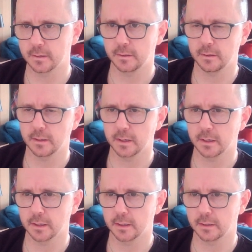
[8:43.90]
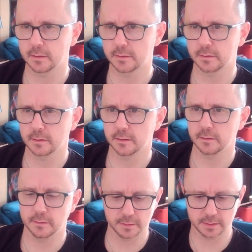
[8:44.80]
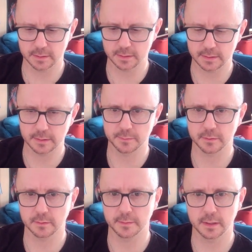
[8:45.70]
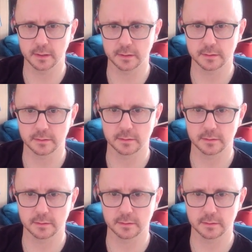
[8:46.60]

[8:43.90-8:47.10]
Yeah, so this is diplomat.